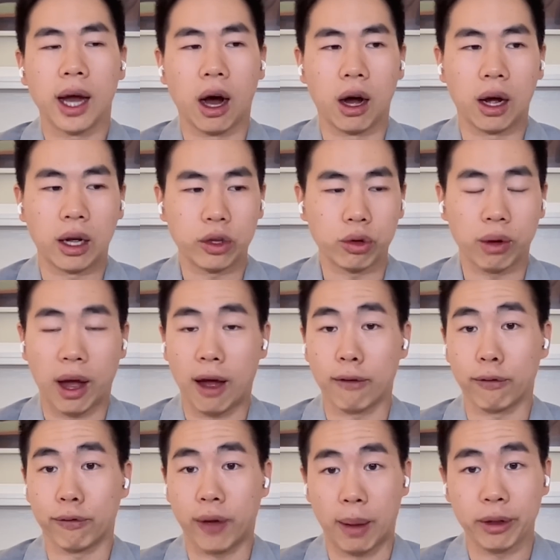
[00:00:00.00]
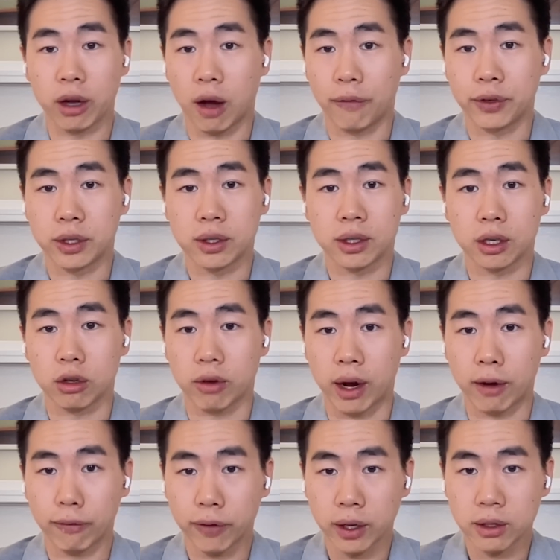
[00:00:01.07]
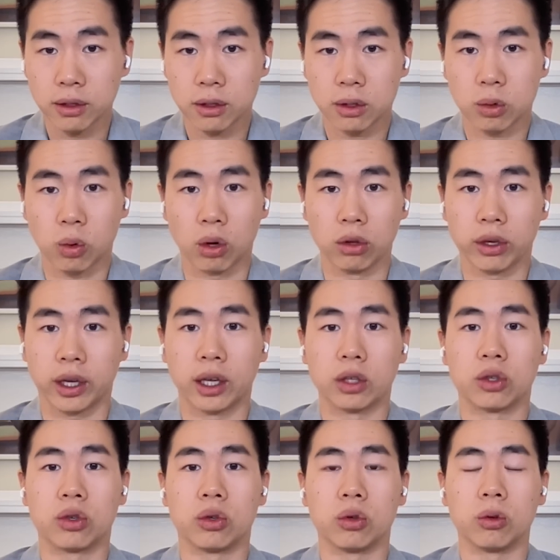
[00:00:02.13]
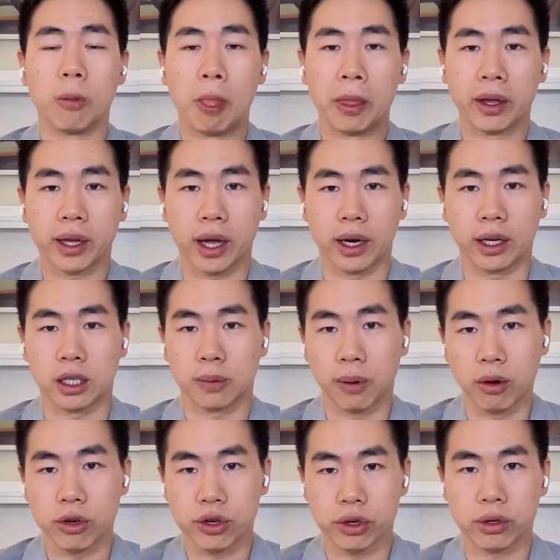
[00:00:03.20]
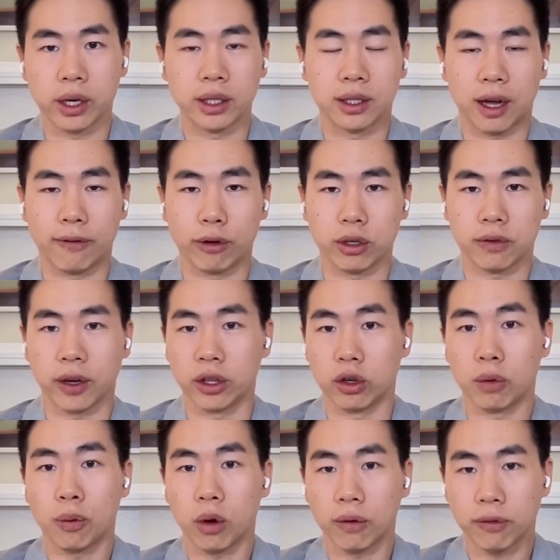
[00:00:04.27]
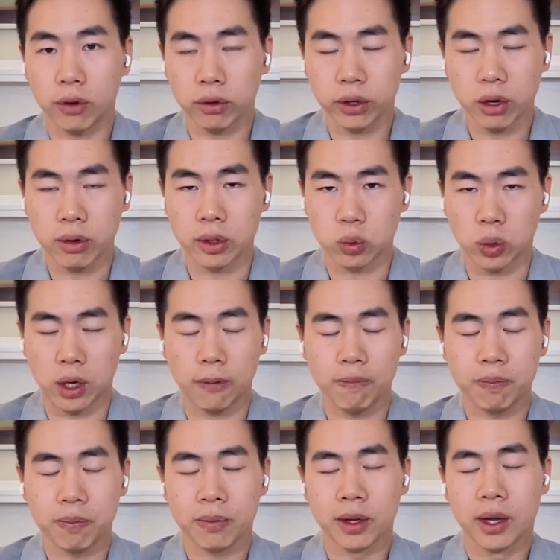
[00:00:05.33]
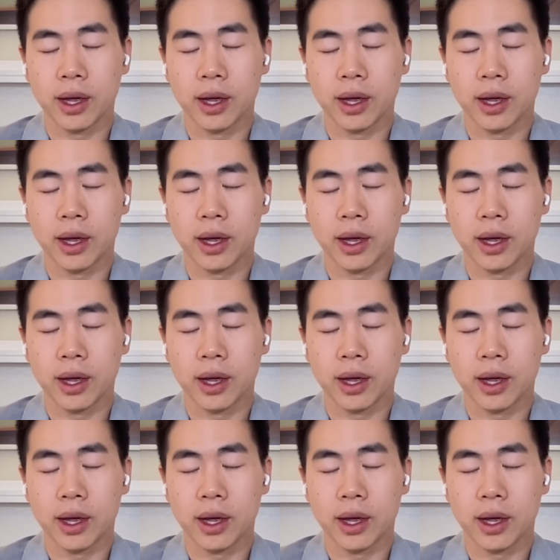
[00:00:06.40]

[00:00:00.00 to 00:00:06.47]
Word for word: Uh, you have family offices and credit funds who are looking to get exposure and diversify their portfolio as well.